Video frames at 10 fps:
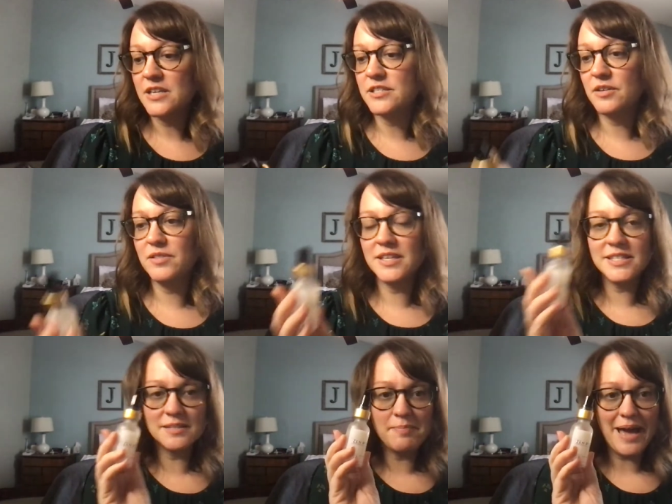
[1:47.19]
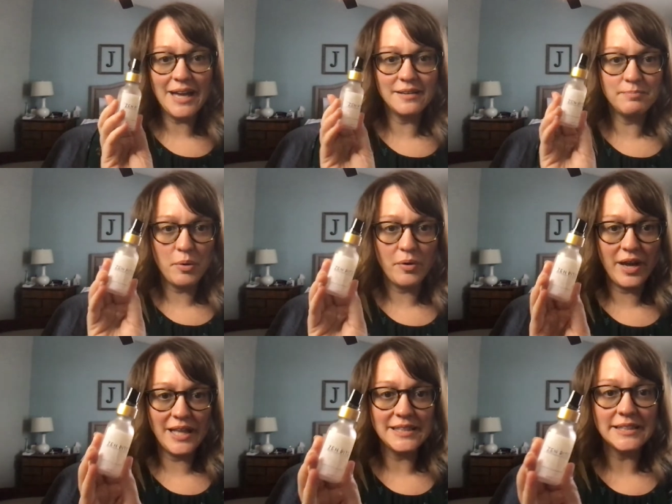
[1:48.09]
So this bad
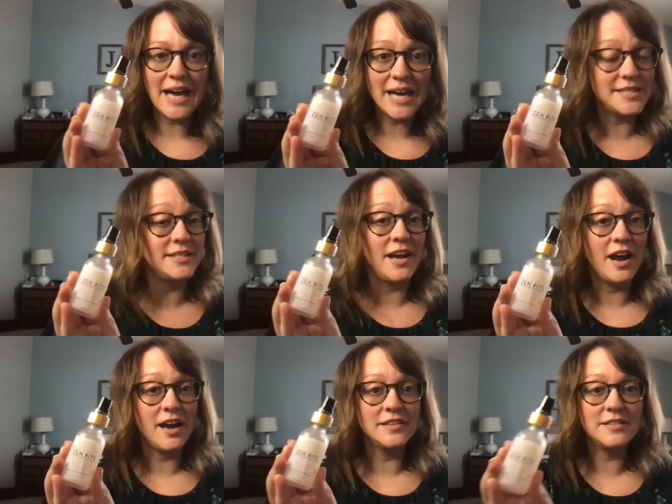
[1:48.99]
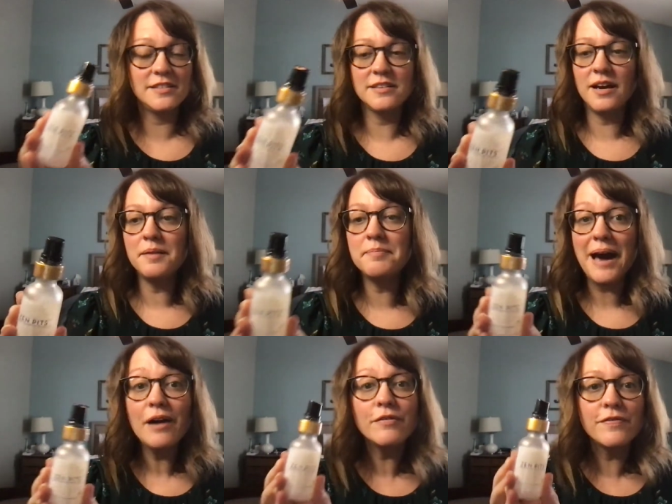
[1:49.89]
boy lasts us
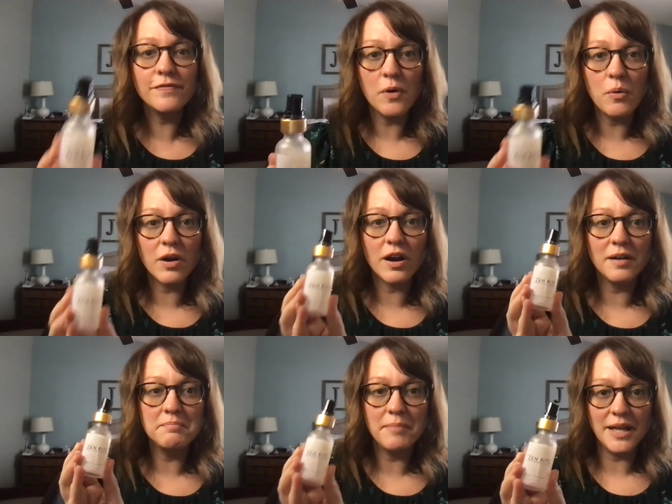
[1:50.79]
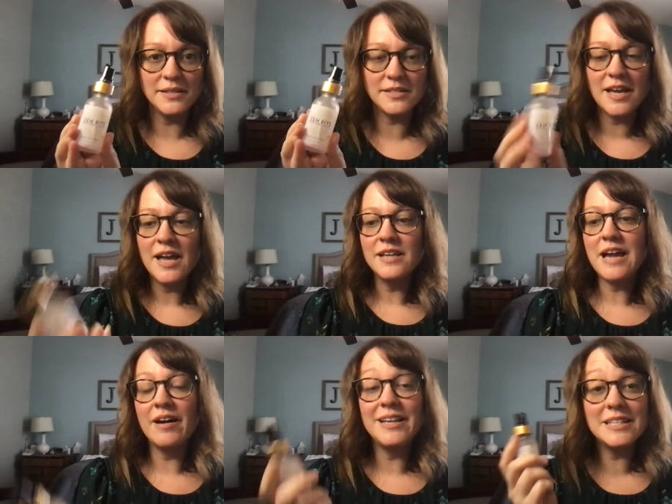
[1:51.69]
about four months.
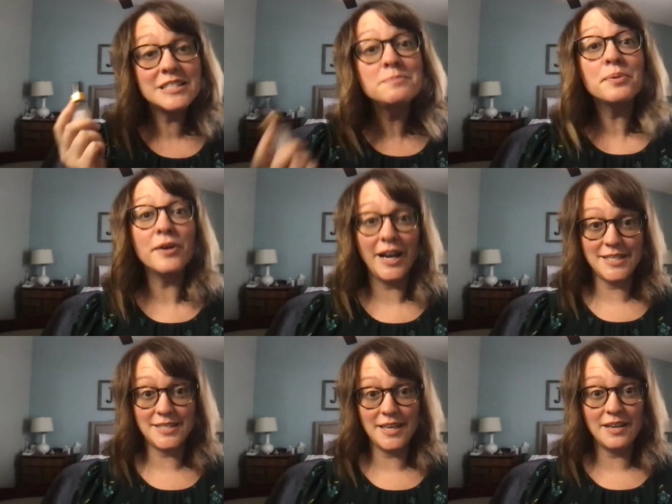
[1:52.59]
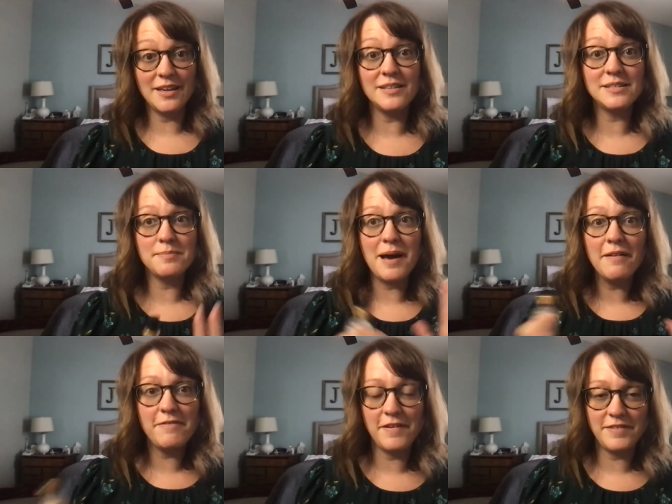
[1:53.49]
Now it is pricey. It is
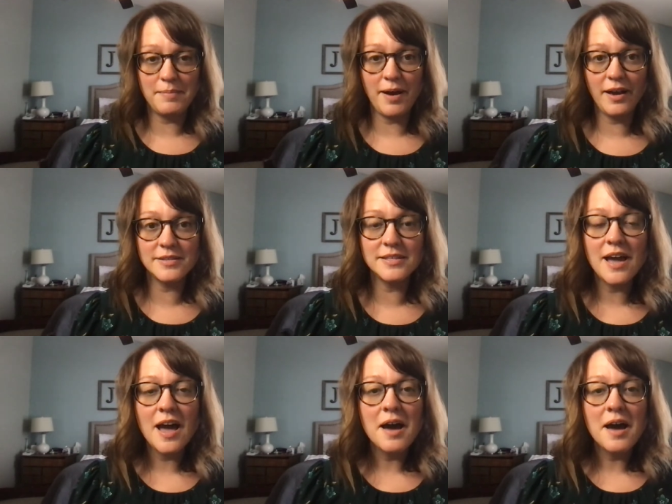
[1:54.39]
about 50 bucks,